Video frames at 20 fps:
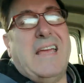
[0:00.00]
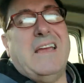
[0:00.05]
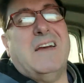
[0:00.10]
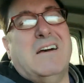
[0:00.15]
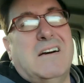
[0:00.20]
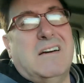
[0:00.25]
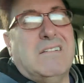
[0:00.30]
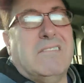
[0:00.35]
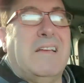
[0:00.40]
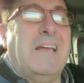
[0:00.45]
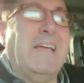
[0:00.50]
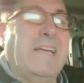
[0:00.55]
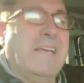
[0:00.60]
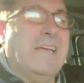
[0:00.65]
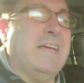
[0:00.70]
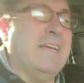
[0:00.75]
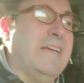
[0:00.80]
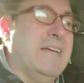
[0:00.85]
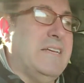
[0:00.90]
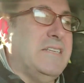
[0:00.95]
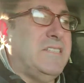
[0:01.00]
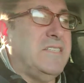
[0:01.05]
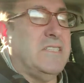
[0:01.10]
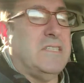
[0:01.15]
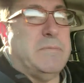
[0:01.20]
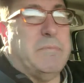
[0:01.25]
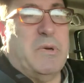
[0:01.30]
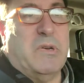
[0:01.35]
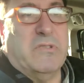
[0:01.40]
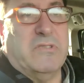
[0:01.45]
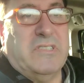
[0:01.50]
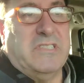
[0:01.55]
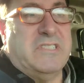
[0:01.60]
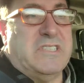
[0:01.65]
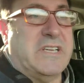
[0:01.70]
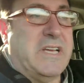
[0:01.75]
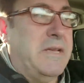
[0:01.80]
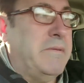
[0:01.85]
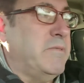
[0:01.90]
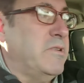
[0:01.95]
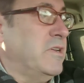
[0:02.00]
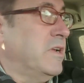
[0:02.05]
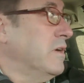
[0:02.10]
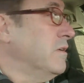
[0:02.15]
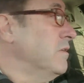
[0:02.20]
oh yeah, yeah, yeah, it's just a Ponzi scheme, you know.